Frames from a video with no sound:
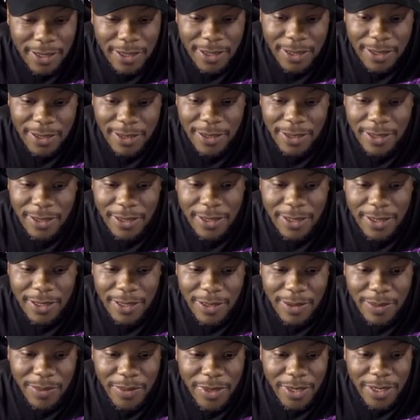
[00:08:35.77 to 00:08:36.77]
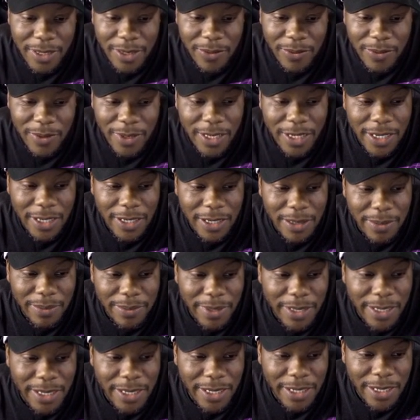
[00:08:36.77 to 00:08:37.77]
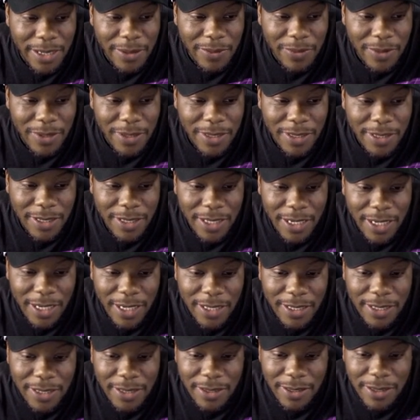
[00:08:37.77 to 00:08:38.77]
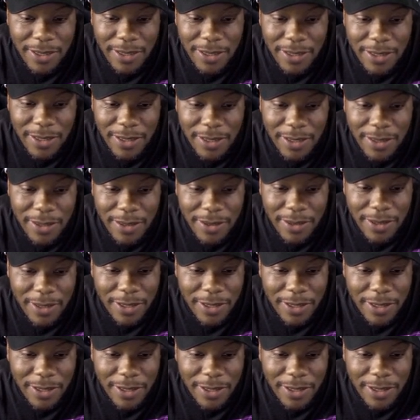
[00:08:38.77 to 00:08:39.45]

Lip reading: So it's gonna be, when they update it, I wanna see how it's gonna look.